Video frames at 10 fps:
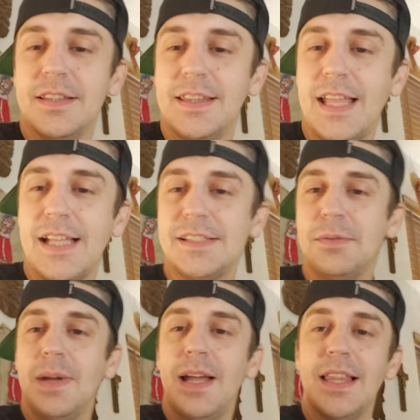That's the
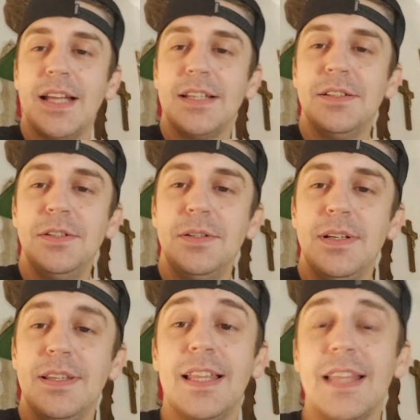way I like to do
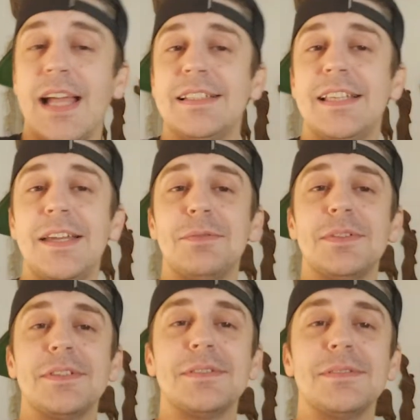it. That last hit
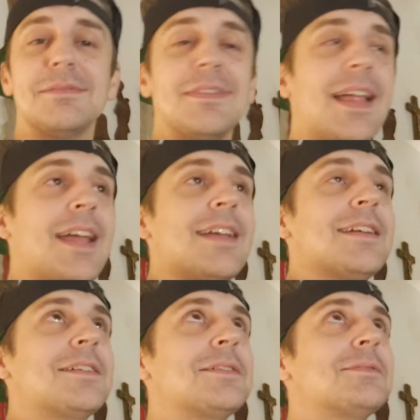was like
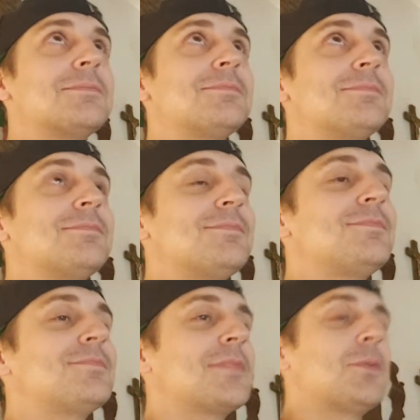
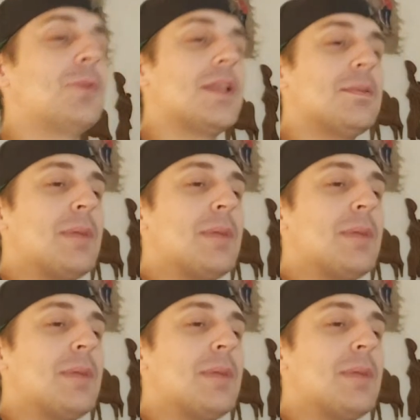one of the